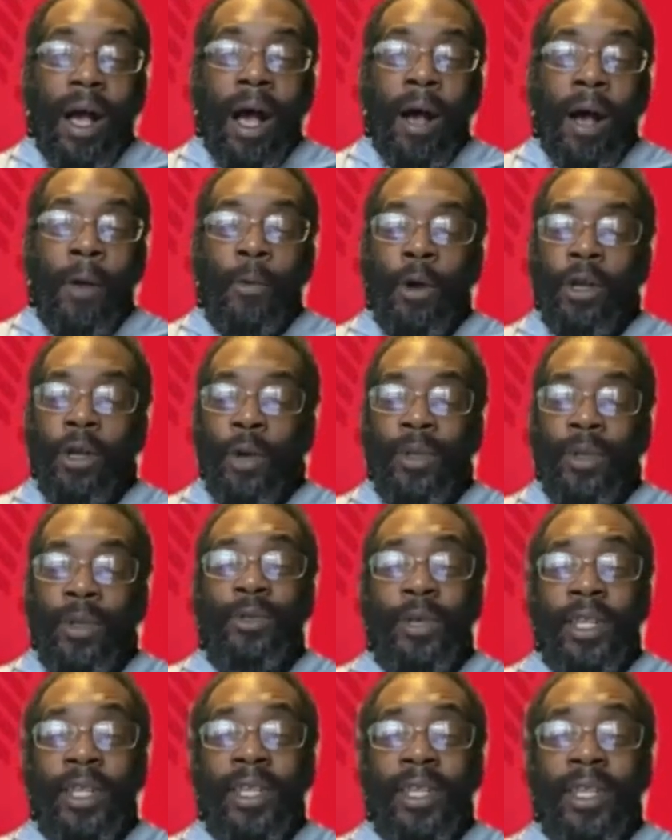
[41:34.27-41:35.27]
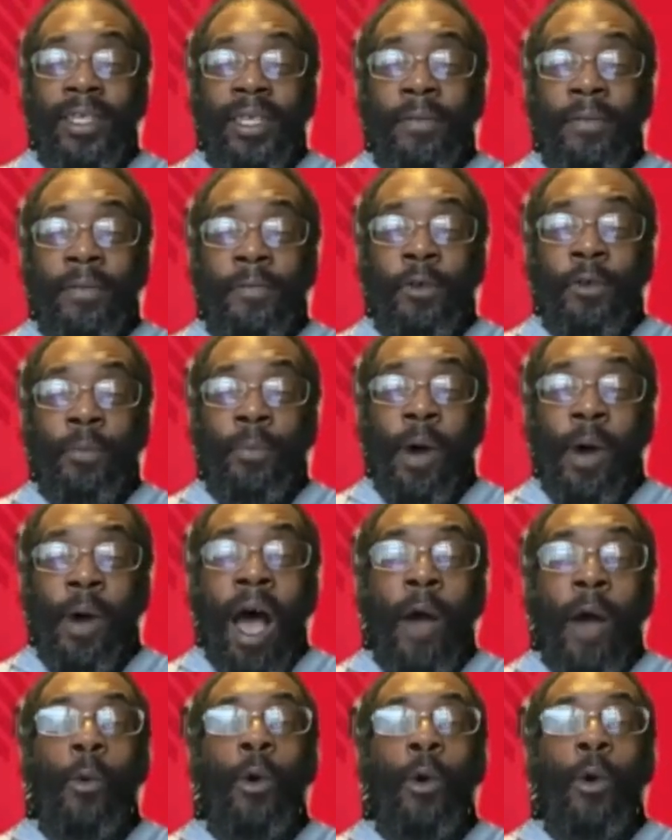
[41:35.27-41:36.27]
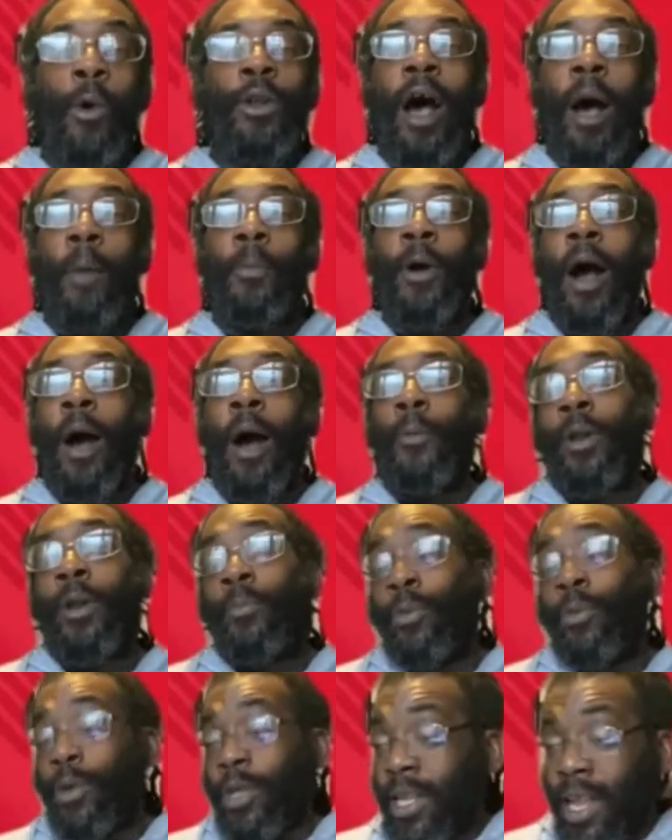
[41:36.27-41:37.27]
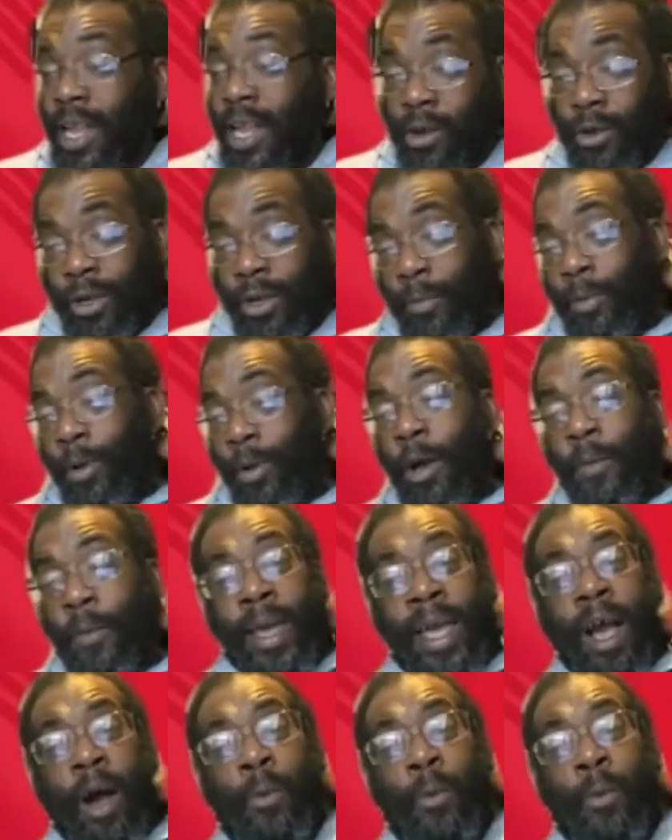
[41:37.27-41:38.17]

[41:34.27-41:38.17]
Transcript: I won't go into it in this interview, but I want I'm, I want to put your neck on the block, mate.